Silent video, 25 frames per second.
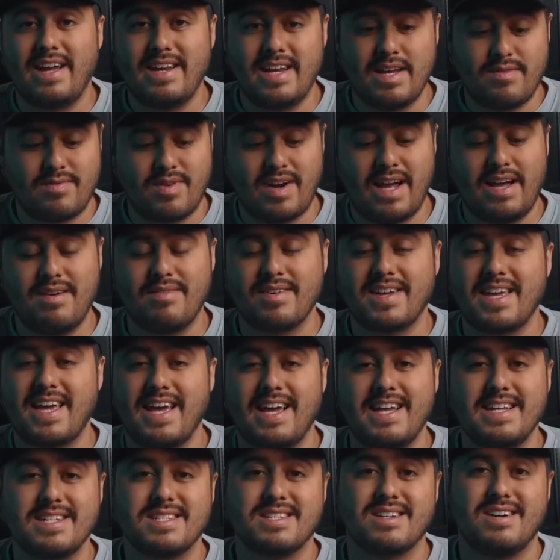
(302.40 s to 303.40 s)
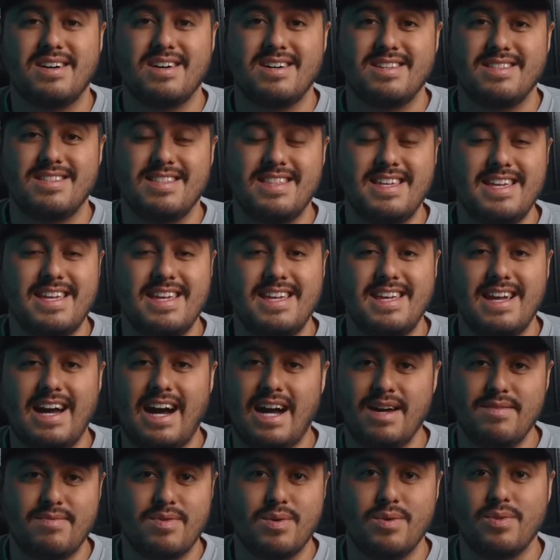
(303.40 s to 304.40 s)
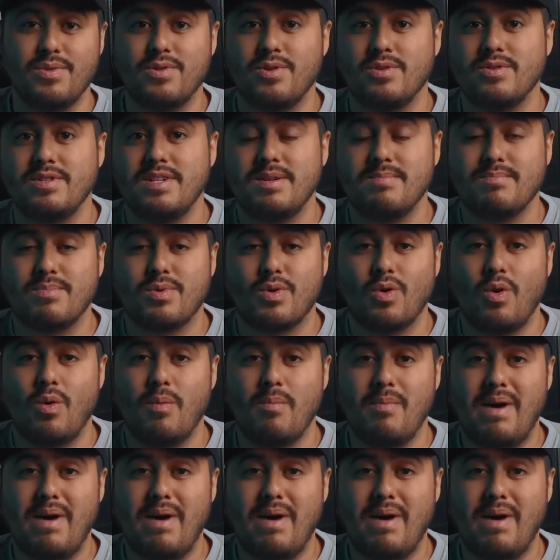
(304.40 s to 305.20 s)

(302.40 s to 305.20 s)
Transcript: I never have a case on the iPhone 13 Pro